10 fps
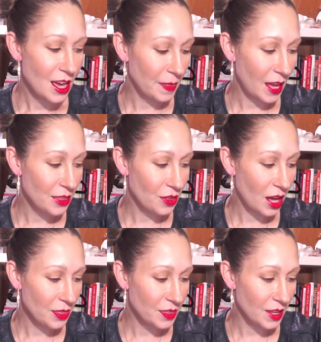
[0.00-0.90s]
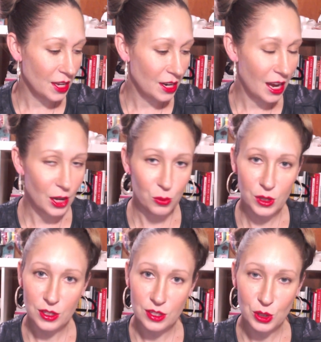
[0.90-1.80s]
I thought that I
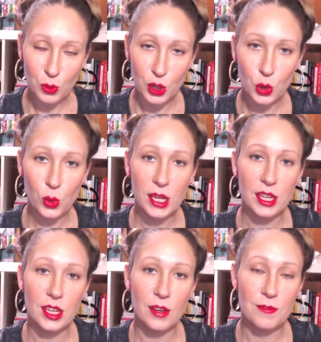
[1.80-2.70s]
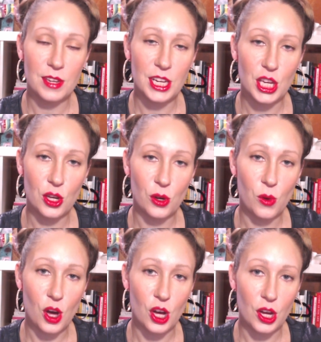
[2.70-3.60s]
would do a quick video
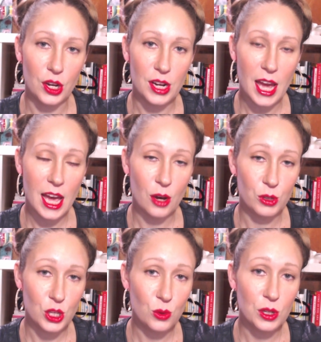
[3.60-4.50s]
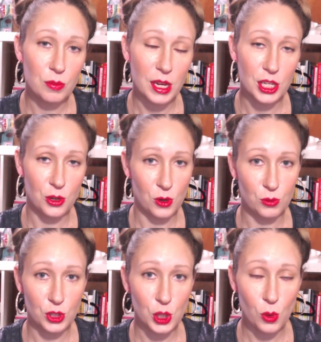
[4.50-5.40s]
on how you can make your
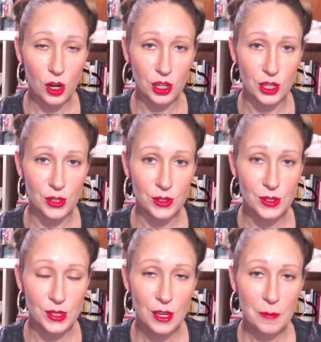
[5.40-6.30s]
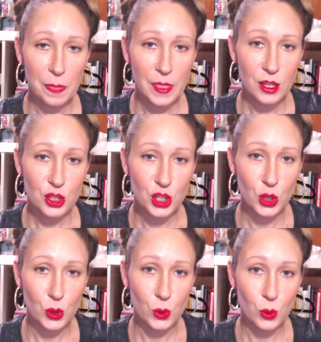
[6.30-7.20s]
own QR codes
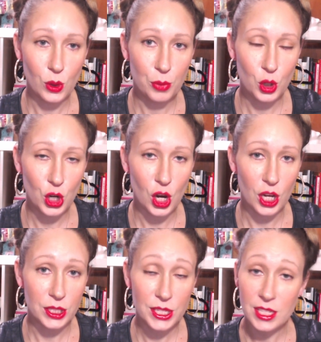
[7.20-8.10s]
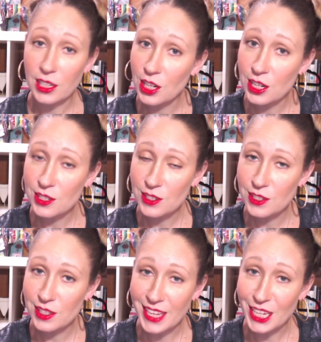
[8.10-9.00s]
to put on
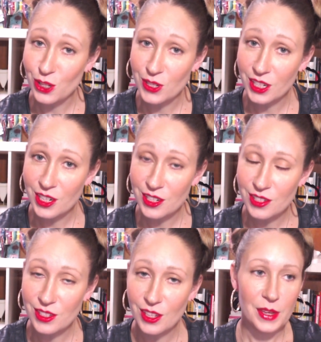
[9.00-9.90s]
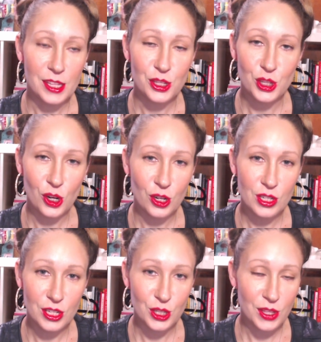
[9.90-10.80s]
stickers, thank you stickers, insert
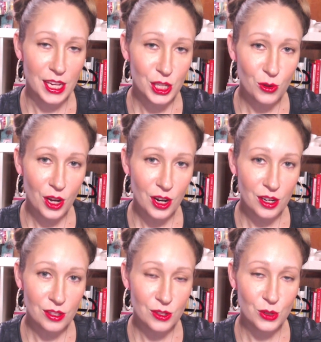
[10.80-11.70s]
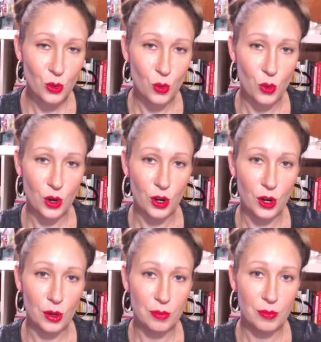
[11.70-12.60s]
into thank you cards,
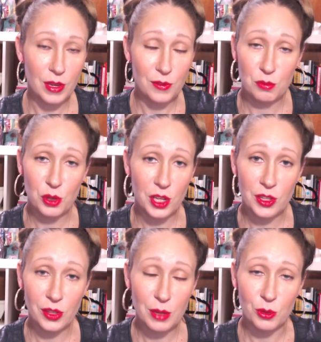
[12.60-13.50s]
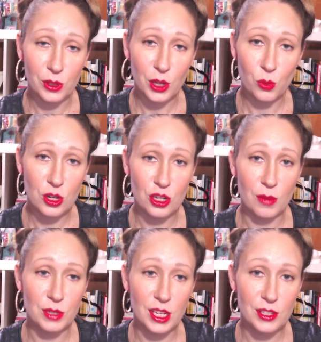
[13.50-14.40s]
or even put on the label like One
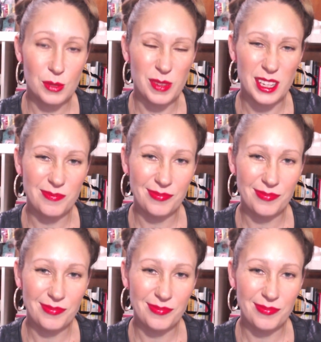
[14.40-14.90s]
Shop does. But